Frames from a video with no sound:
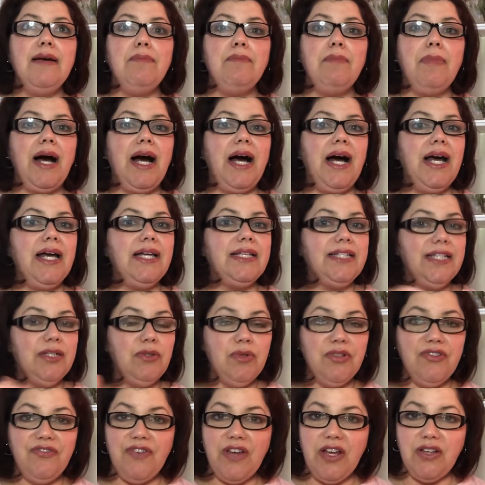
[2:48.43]
My
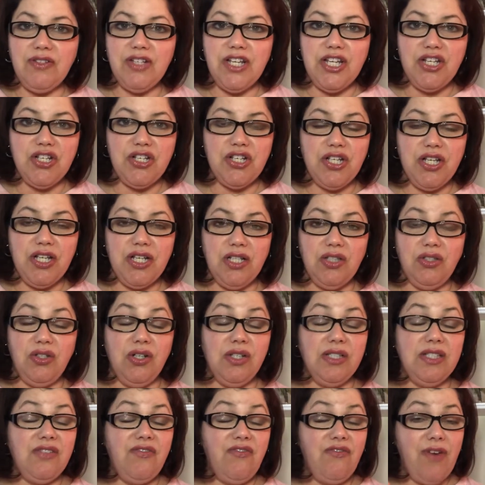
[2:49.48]
liquid foundation
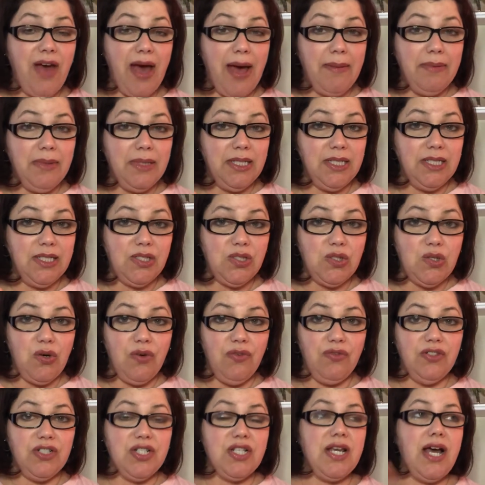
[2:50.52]
looks fabulous
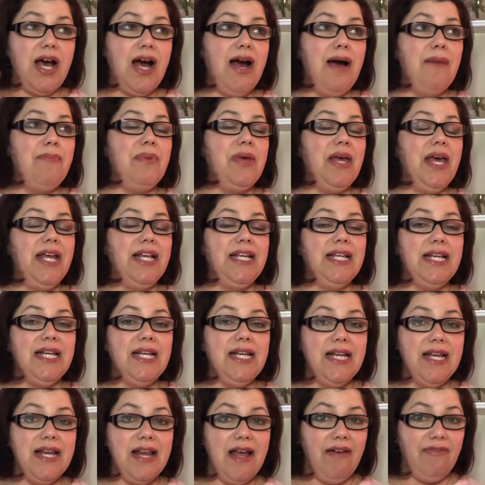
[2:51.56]
over top and it
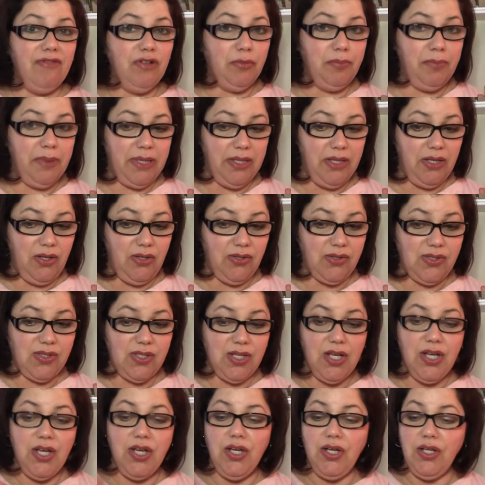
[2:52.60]
never pills.
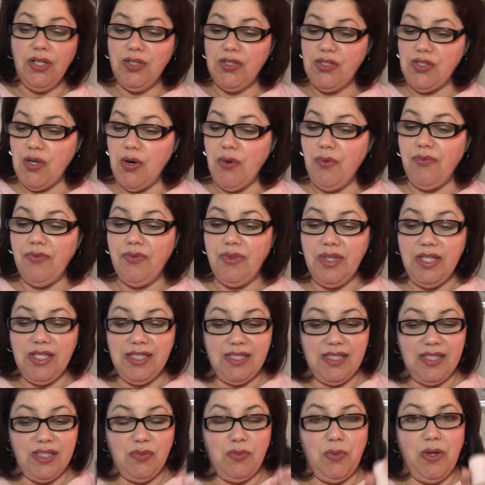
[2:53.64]
So
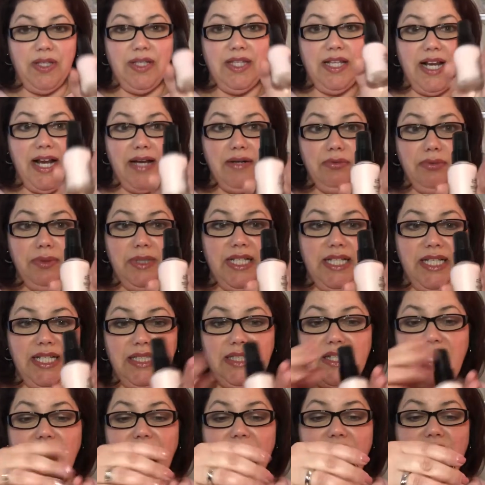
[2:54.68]
this is one that I really
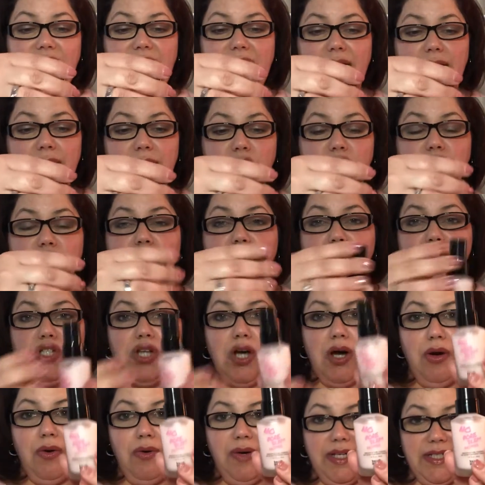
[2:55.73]
love and I'm
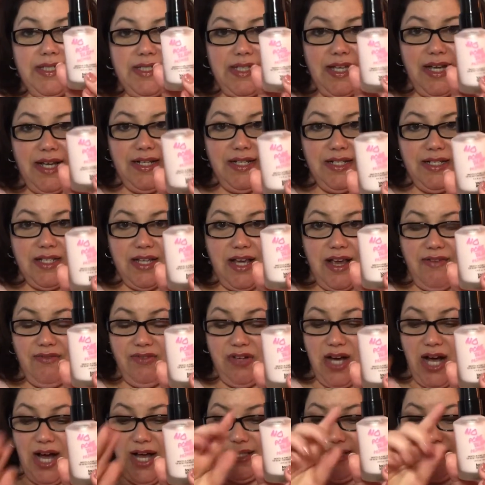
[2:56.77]
so excited to
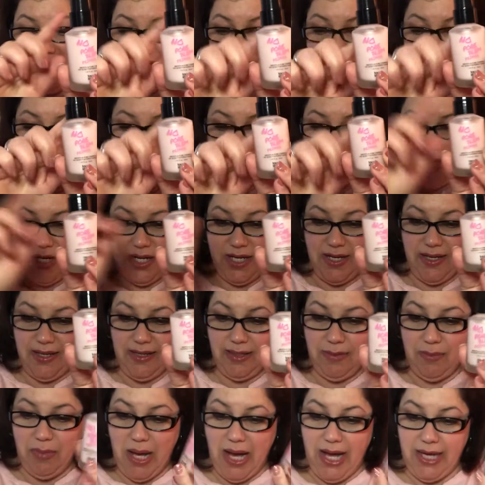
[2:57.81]
have gotten this one
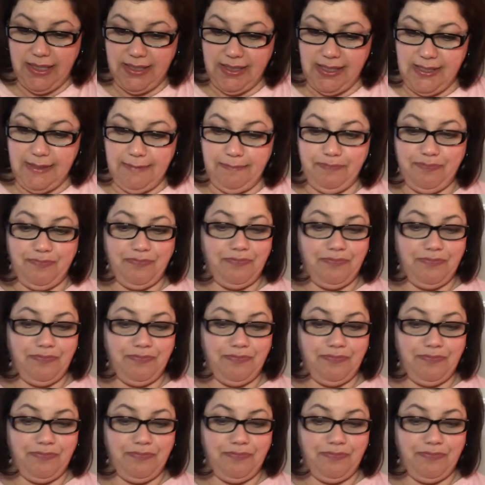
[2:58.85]
in the box.